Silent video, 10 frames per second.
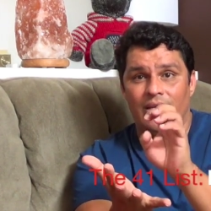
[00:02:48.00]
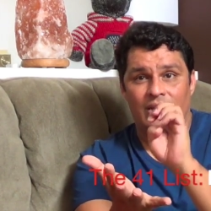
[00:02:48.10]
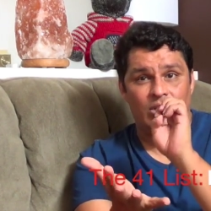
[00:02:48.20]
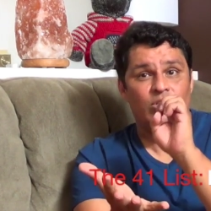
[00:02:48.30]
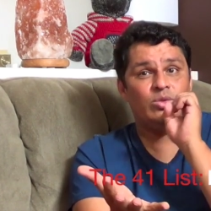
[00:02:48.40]

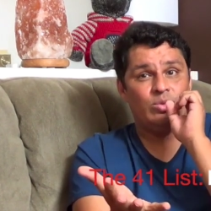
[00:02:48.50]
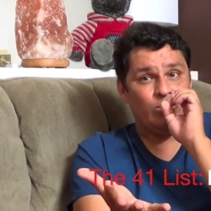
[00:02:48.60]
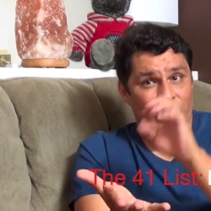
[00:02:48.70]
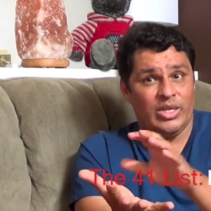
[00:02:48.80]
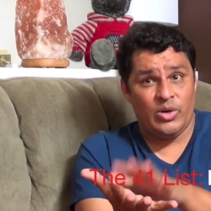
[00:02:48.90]
It looks
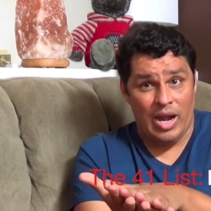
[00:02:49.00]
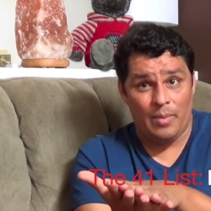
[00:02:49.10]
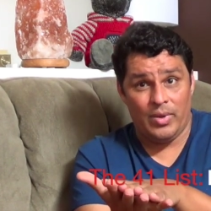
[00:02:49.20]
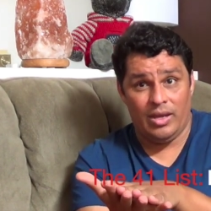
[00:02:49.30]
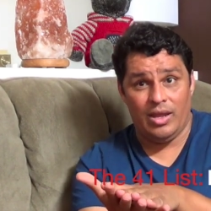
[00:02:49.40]
really
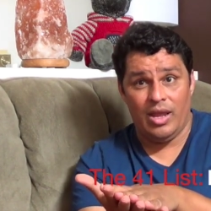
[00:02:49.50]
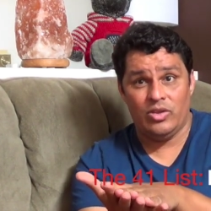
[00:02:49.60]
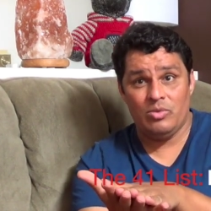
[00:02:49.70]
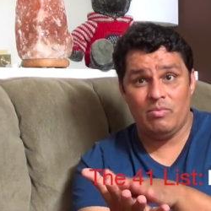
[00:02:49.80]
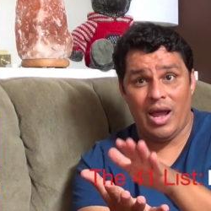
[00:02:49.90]
crappy
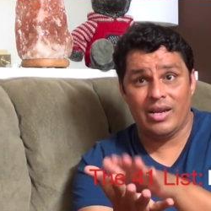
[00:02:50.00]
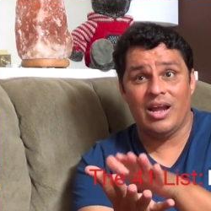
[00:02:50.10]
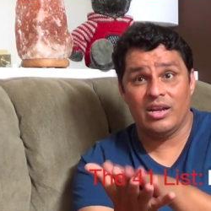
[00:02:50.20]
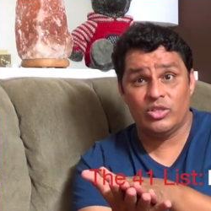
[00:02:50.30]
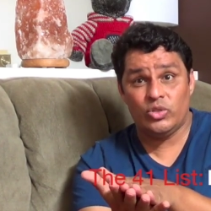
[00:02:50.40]
and you might
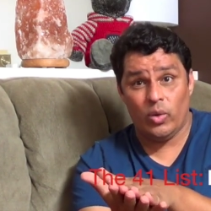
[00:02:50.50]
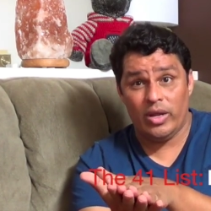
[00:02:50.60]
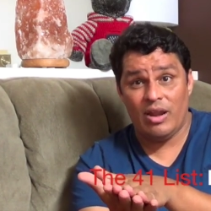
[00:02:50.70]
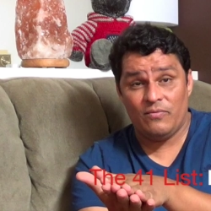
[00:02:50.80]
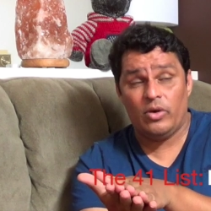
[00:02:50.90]
not
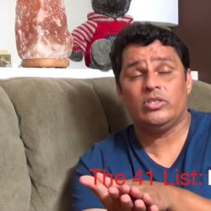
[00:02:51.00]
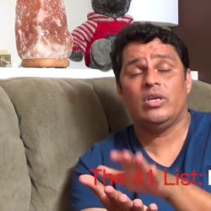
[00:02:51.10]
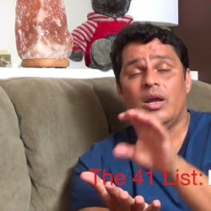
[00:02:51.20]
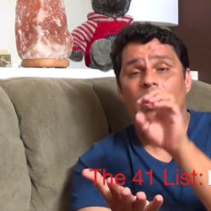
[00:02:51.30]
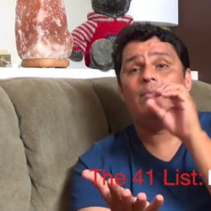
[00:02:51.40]
enjoy it at
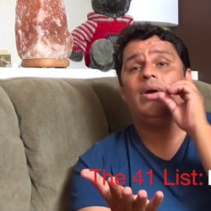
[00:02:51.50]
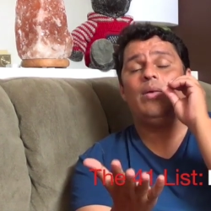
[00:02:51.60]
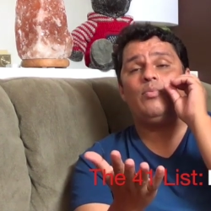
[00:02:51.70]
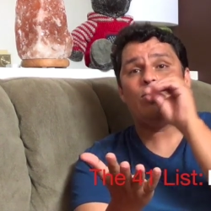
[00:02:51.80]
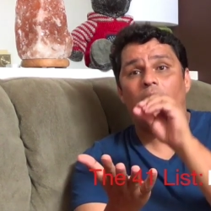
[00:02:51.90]
first, but
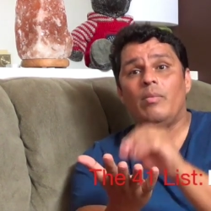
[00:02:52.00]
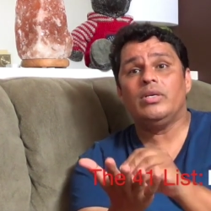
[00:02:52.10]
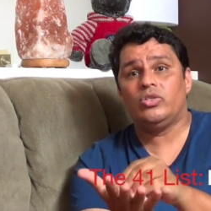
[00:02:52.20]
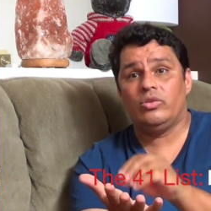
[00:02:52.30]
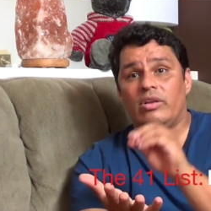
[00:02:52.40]
I
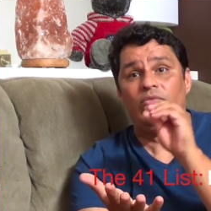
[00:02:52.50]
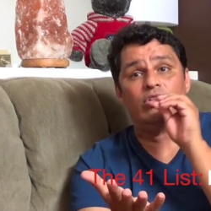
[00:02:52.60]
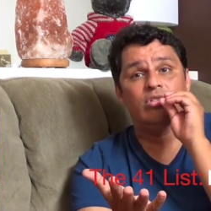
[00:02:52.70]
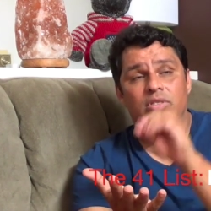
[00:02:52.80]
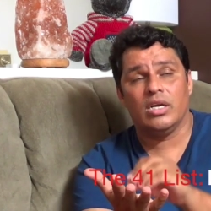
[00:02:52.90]
promise you that if
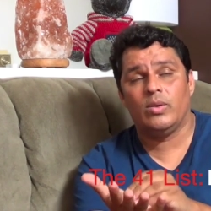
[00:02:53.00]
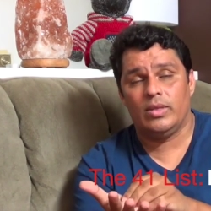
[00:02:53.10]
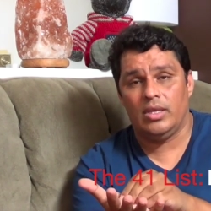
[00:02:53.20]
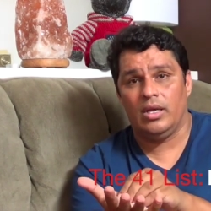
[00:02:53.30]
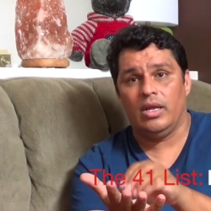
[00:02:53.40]
you stick
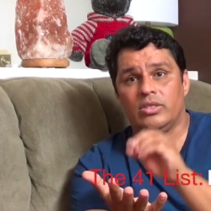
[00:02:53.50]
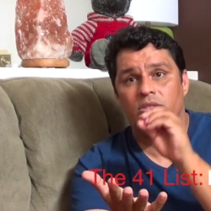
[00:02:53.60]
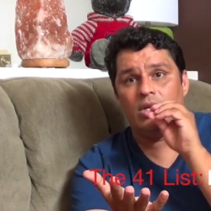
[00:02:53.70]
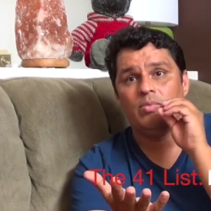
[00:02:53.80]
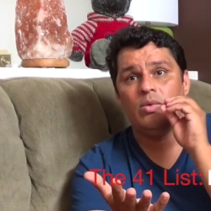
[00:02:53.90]
with it,
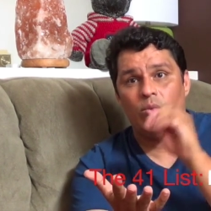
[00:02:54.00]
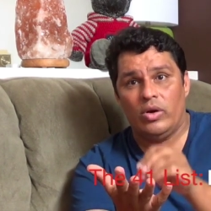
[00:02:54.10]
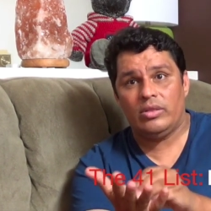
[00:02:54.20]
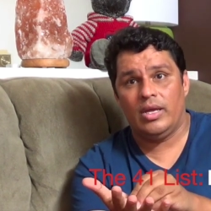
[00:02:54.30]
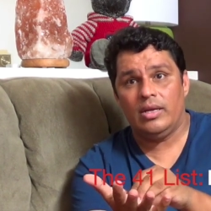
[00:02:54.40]
it's gonna be
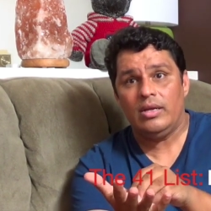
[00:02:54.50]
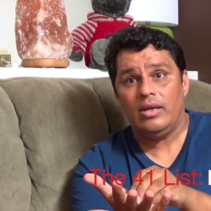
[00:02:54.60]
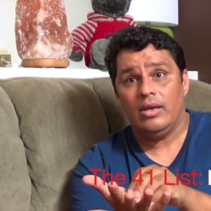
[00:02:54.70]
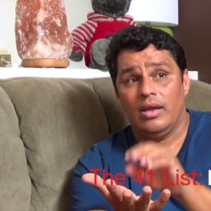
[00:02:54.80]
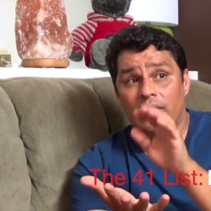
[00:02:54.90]
worth it.
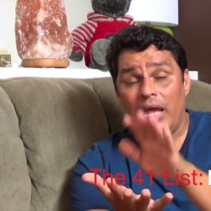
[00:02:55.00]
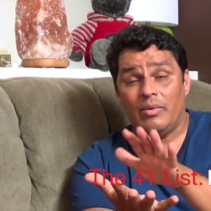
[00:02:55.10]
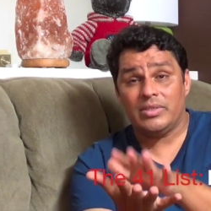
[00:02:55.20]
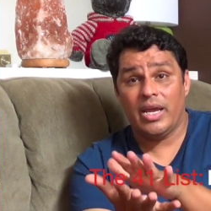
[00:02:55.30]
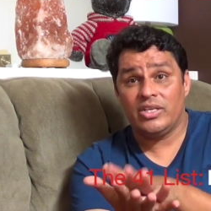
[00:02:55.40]
And
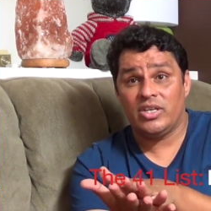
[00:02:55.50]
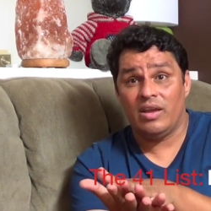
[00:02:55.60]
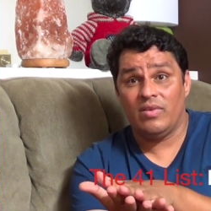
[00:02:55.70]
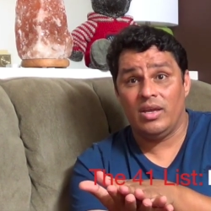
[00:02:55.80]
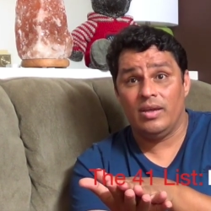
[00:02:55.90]
that was
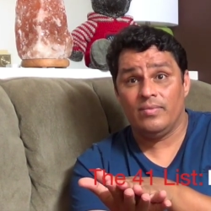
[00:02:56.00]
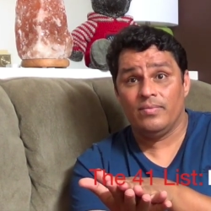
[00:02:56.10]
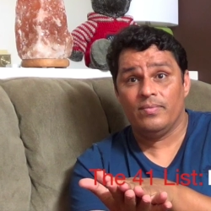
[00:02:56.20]
HIV.